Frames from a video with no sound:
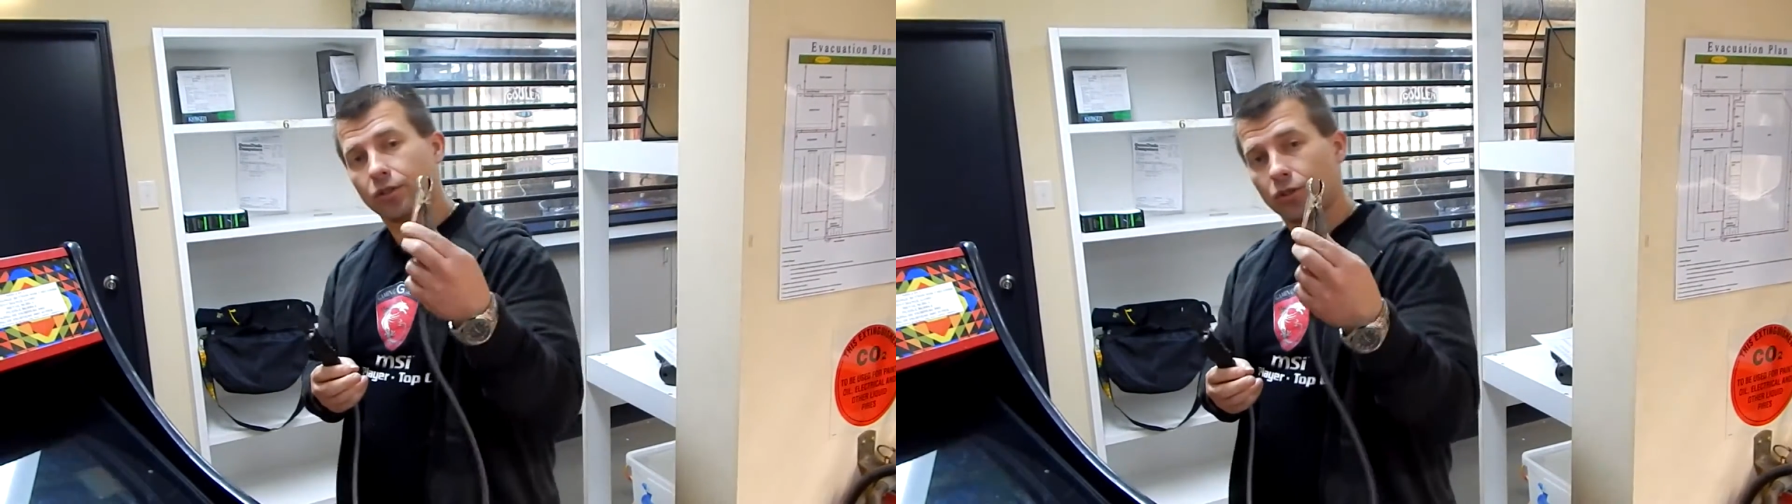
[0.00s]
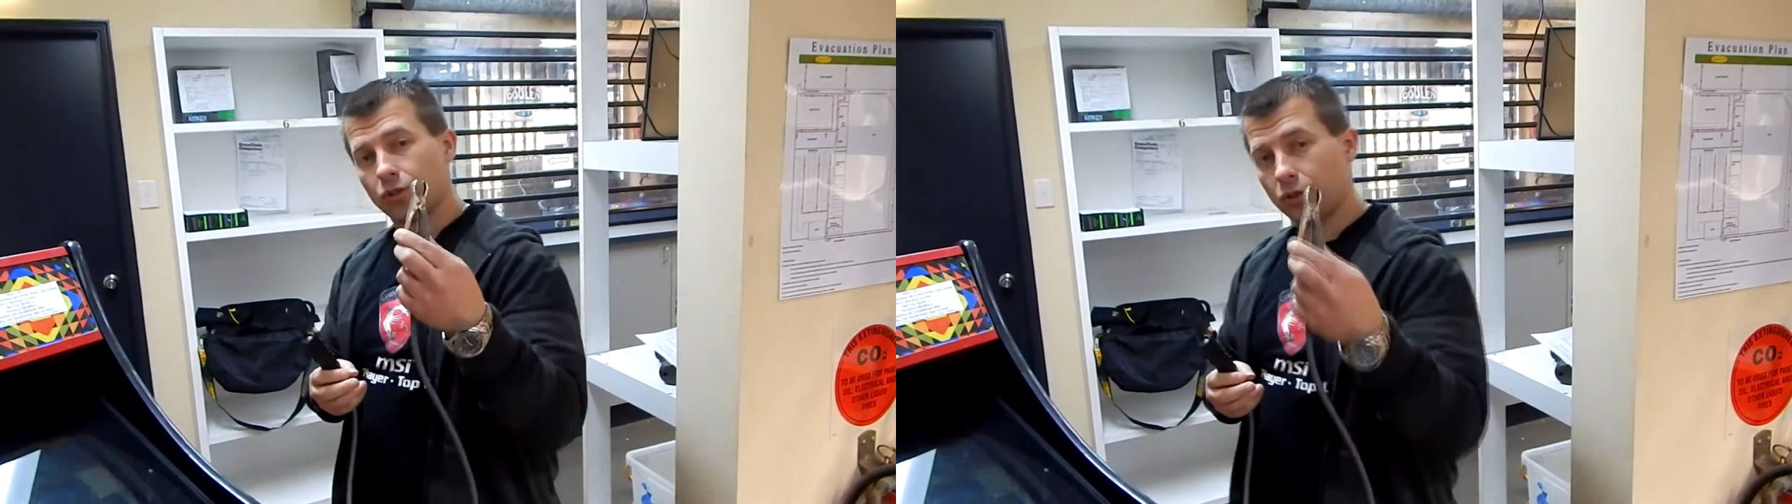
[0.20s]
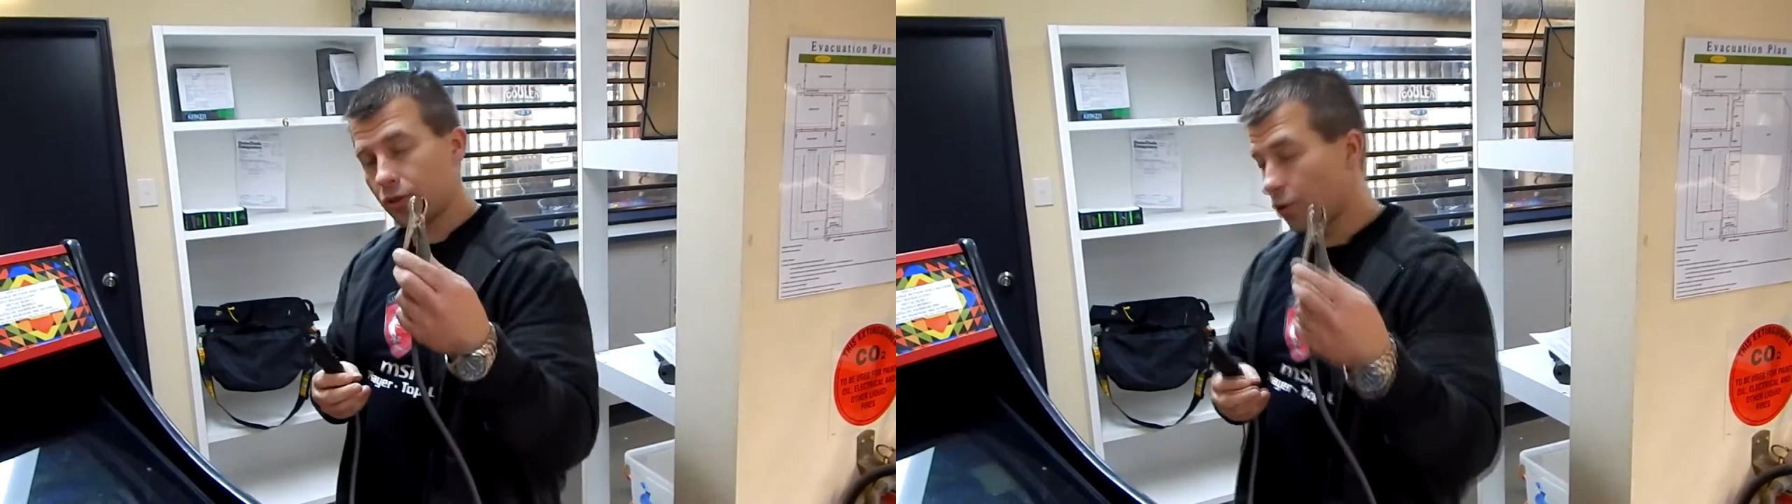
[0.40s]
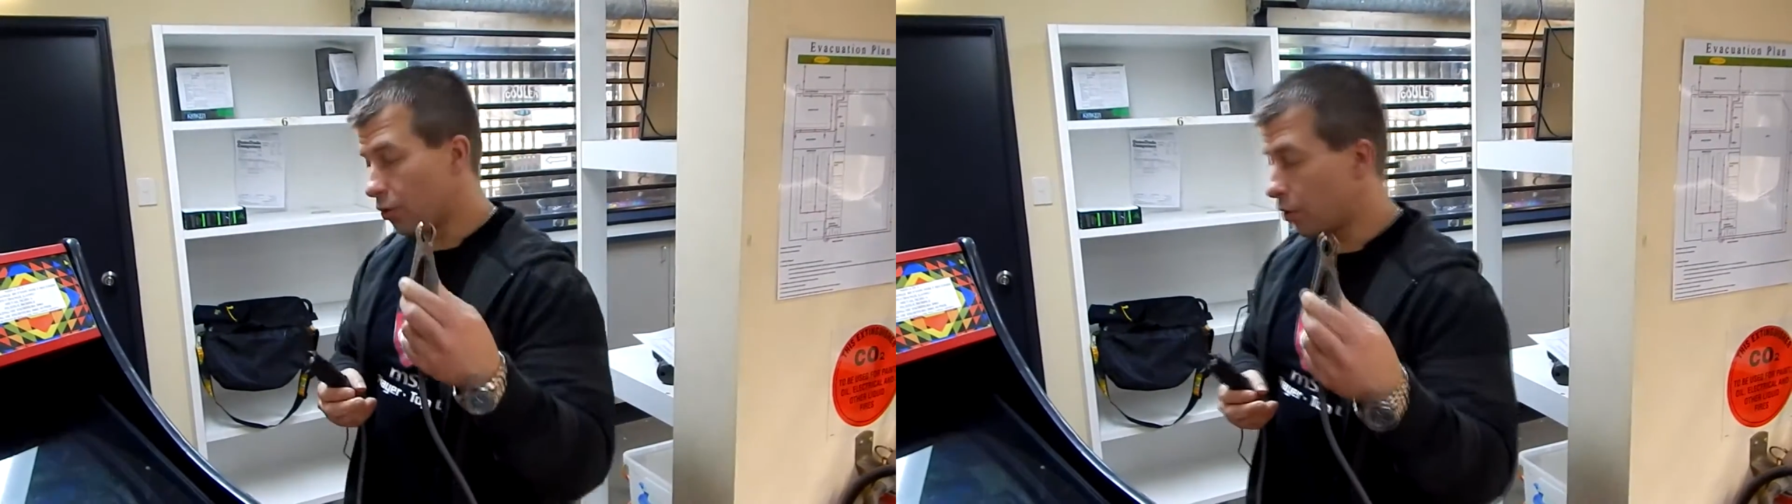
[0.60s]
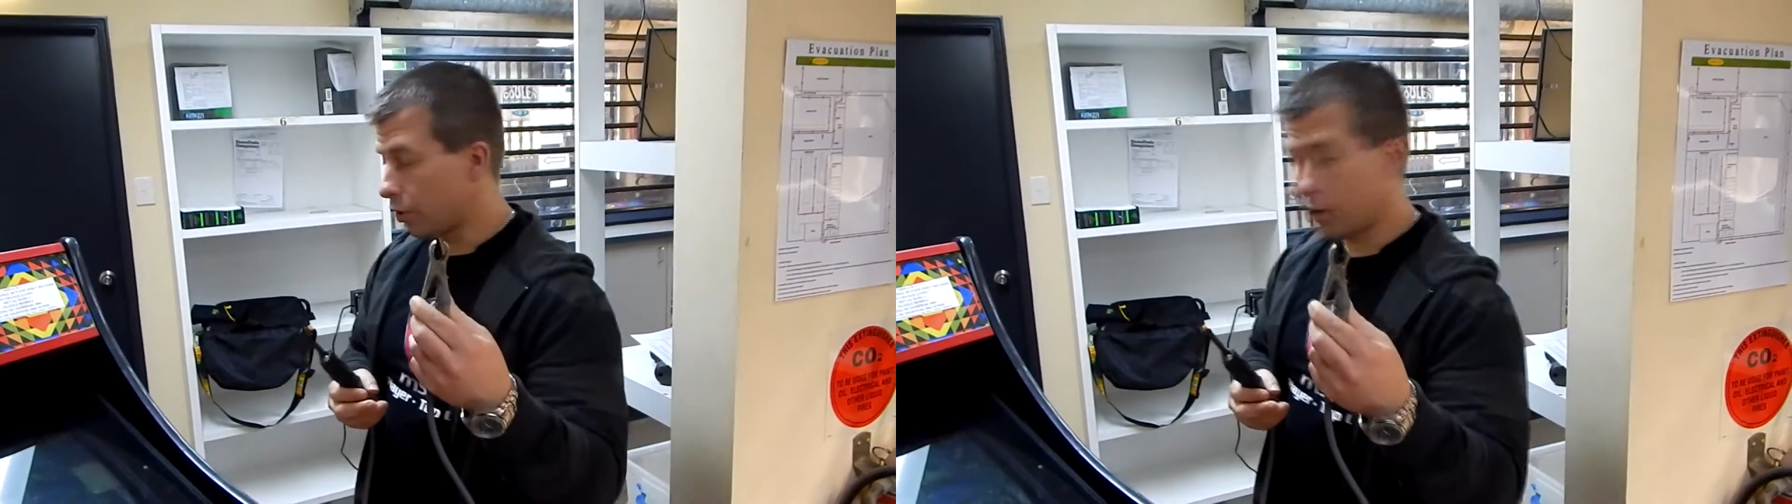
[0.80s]
to
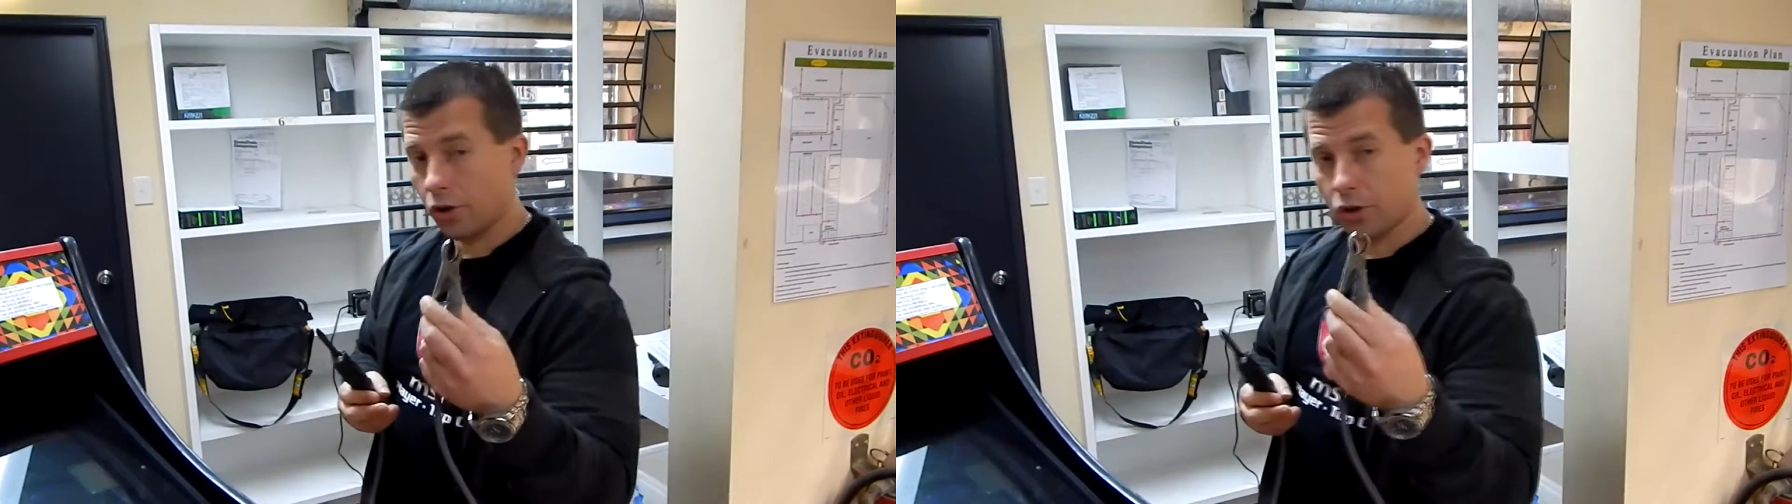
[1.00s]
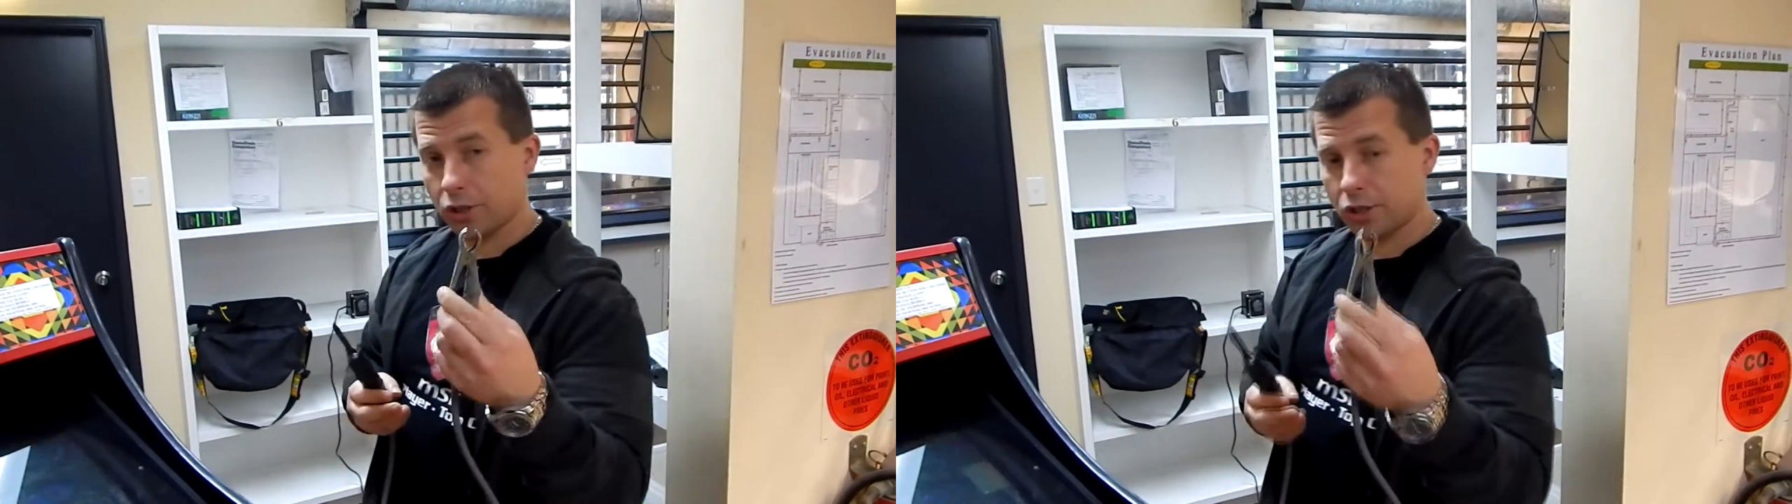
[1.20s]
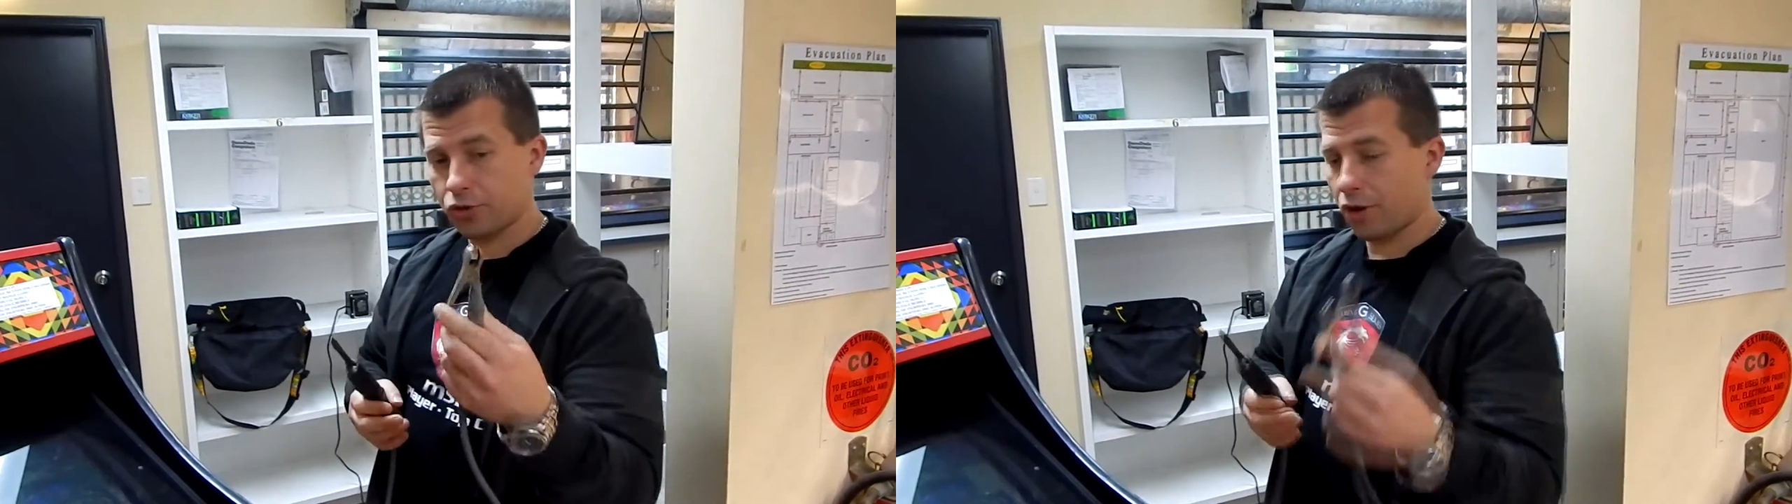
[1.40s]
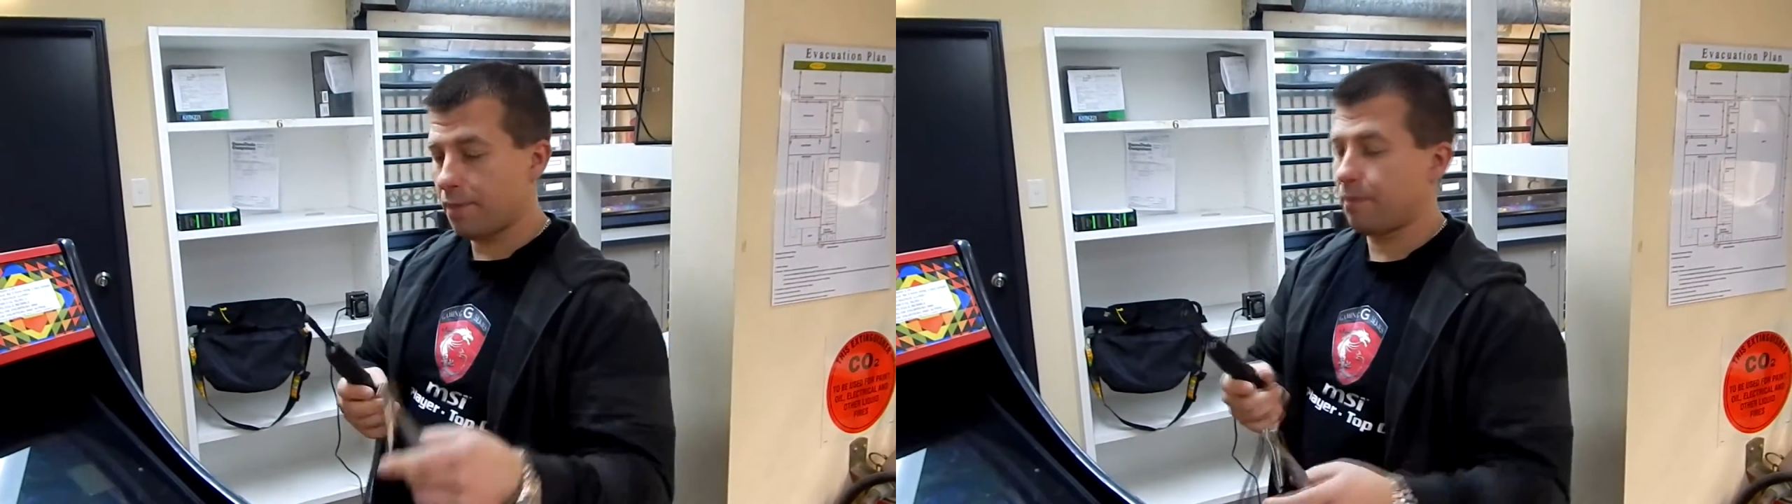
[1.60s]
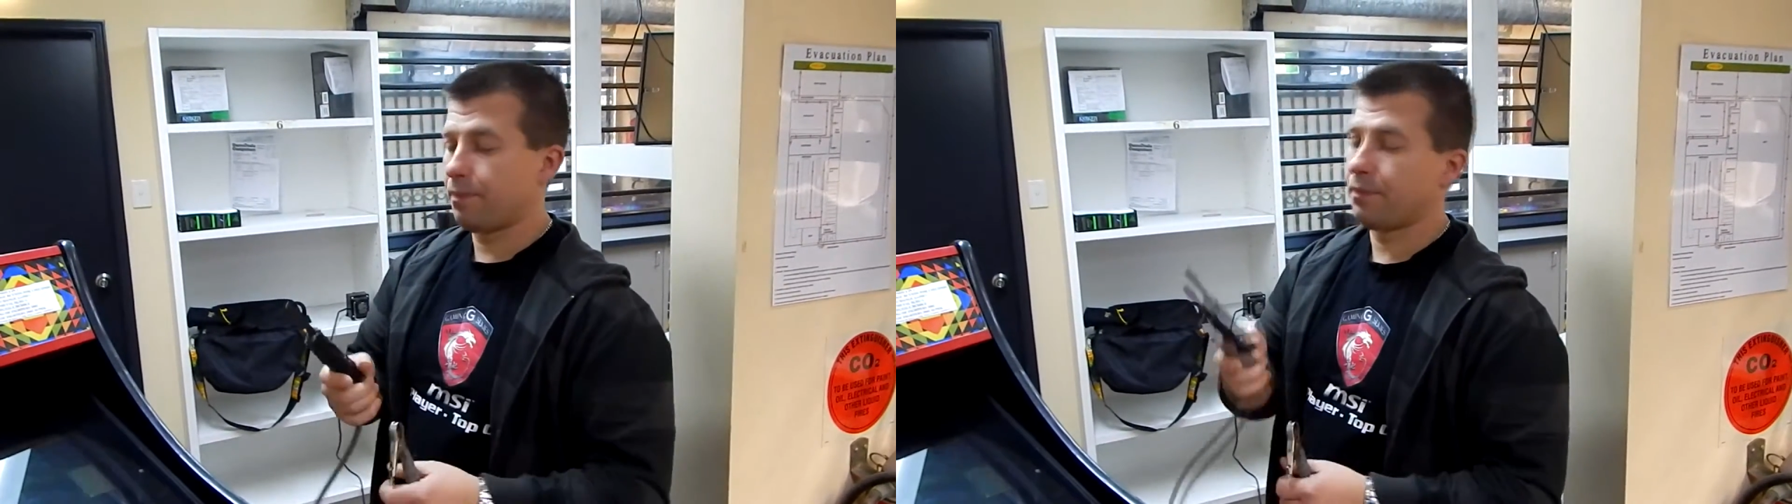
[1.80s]
your earthing strap,